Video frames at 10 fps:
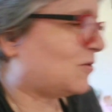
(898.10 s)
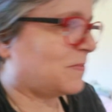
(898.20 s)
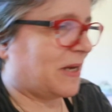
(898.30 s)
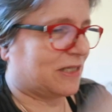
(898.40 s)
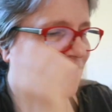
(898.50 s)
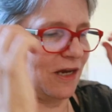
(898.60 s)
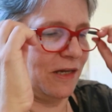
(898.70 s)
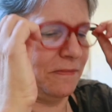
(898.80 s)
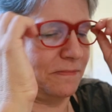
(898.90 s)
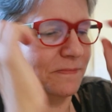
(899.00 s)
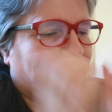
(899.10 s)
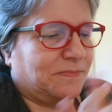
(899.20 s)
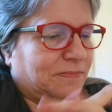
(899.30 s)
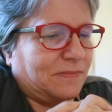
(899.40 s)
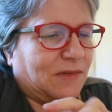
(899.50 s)
little mascot.
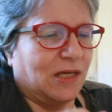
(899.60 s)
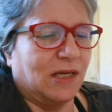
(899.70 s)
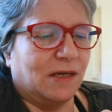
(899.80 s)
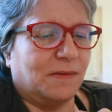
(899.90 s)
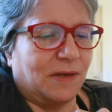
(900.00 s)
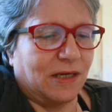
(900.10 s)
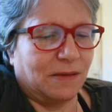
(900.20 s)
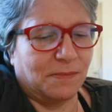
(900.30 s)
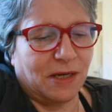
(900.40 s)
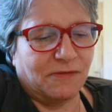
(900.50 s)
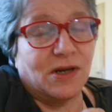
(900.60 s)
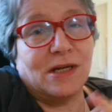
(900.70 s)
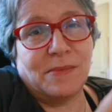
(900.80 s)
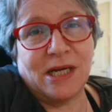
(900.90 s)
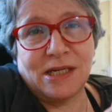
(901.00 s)
My my
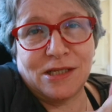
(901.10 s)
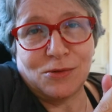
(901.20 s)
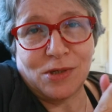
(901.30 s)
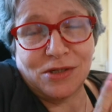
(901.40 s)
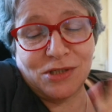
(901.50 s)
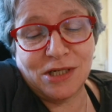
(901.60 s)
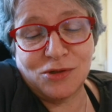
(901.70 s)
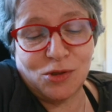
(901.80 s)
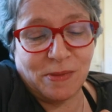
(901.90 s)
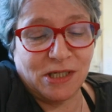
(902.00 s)
friend Amanda, the one I was telling you